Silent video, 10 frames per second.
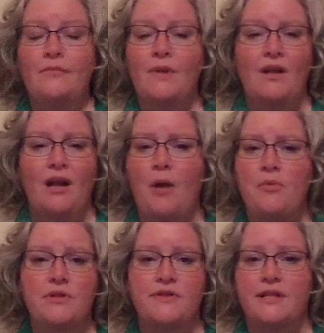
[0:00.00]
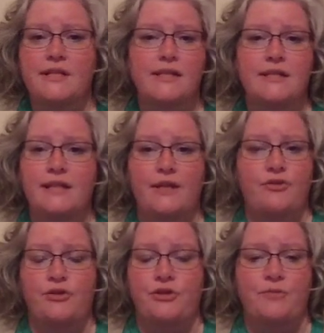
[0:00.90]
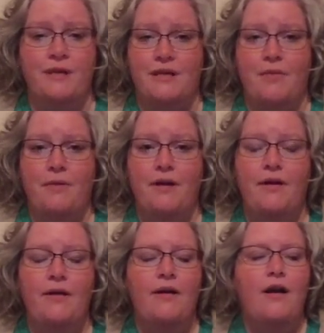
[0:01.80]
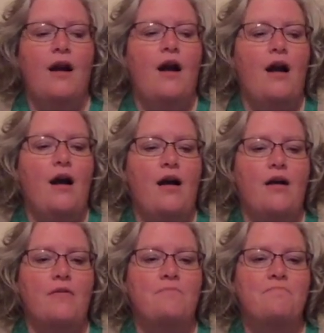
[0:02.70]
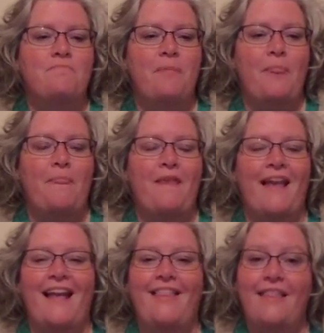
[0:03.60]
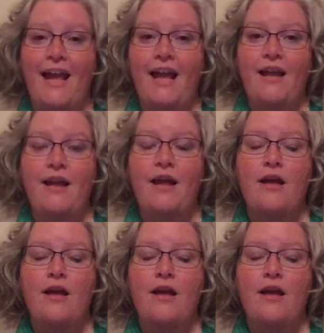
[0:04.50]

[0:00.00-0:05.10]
a couple of sentences to introduce my topic. And then,